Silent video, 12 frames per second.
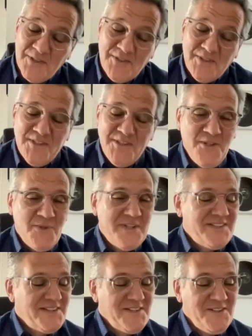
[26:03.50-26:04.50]
good to know. I
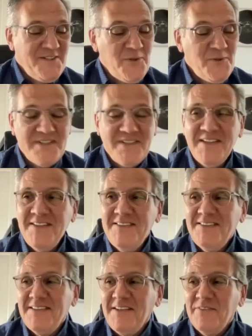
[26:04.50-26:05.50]
didn't know it. And
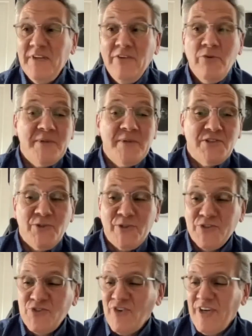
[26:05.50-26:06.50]
I've never been to
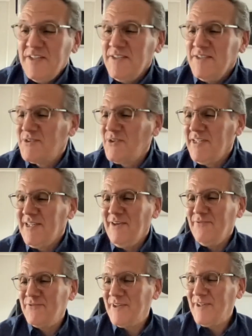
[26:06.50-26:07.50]
Australia, so I'd
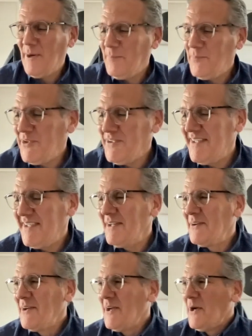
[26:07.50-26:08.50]
love to come one day.
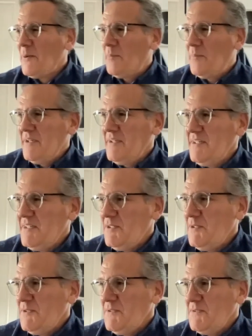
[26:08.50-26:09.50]
But
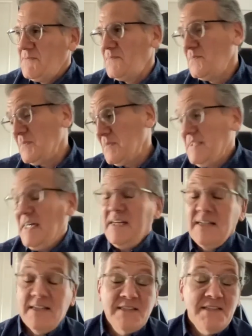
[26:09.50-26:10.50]

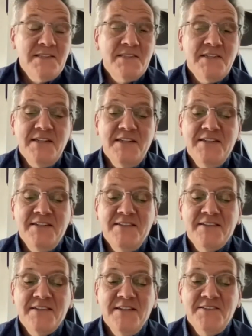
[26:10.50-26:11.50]
yeah, it's
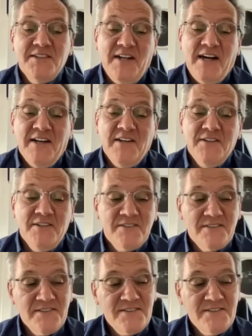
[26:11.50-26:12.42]
an honor